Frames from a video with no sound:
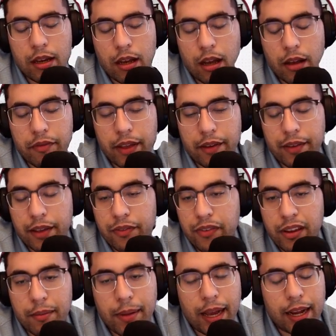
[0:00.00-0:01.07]
If you have any
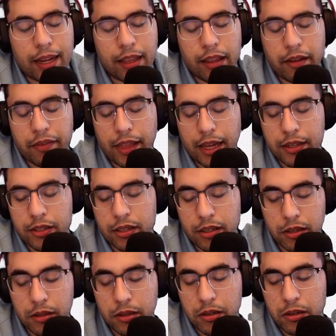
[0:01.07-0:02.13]
feedback, I love that
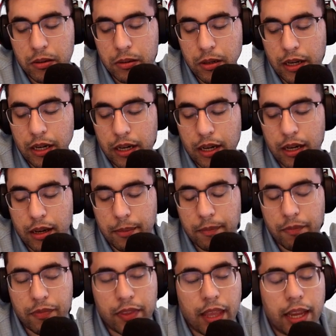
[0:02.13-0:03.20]
too.
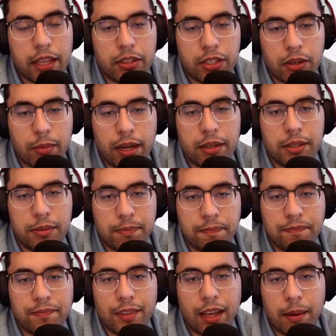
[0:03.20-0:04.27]
Thank you so much.
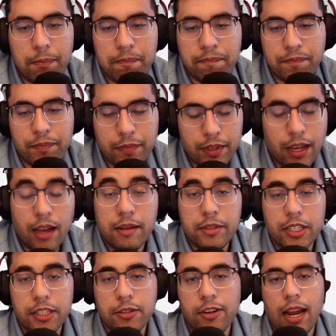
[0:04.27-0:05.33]
Yeah,
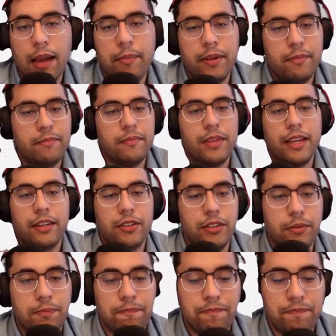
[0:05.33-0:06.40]
subscribe and like too.